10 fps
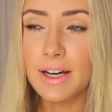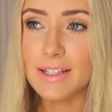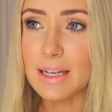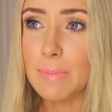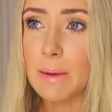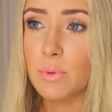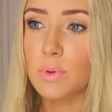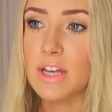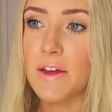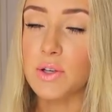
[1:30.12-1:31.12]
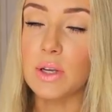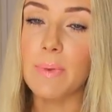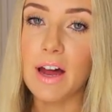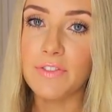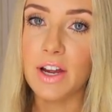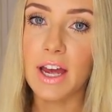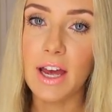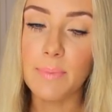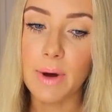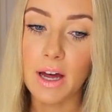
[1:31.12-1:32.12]
some people will say it's really bad for your
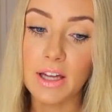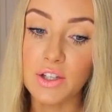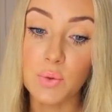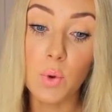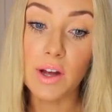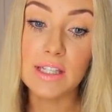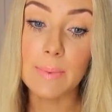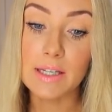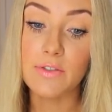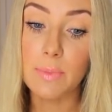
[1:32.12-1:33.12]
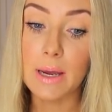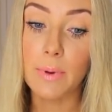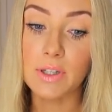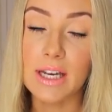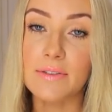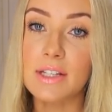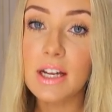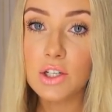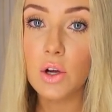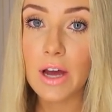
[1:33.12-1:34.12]
hair, but it just works the best for me because I have
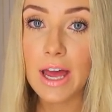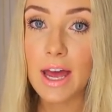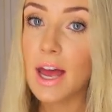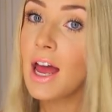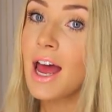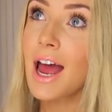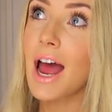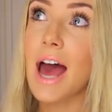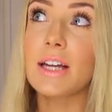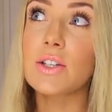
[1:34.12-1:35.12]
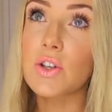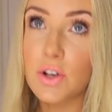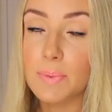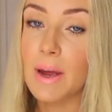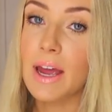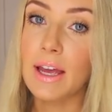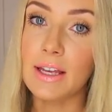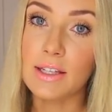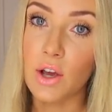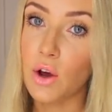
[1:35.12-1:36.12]
such long hair, and as soon as my hair
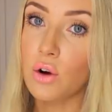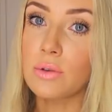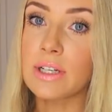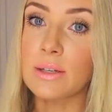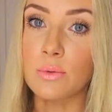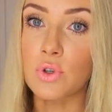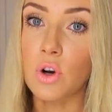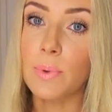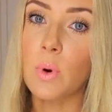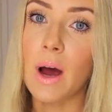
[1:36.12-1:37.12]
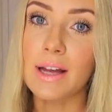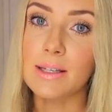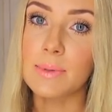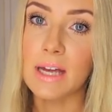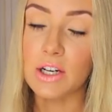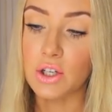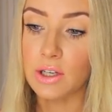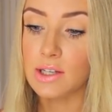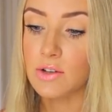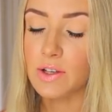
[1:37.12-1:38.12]
is curled, it will drop quite
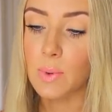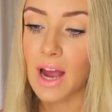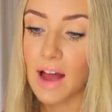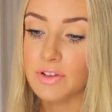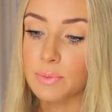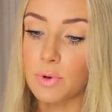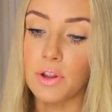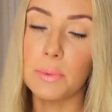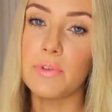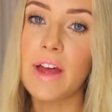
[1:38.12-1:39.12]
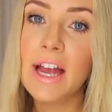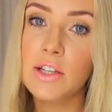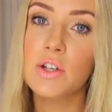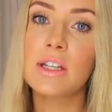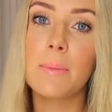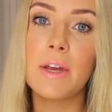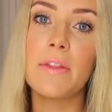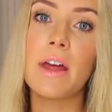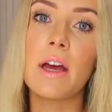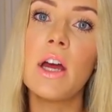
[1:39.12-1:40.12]
substantially. So that's why I have to put a little bit of extra something
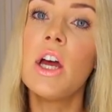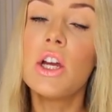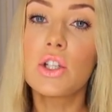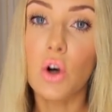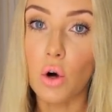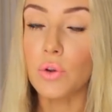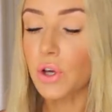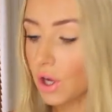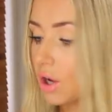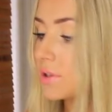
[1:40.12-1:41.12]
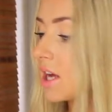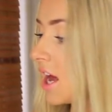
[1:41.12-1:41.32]
in there to hold the curls.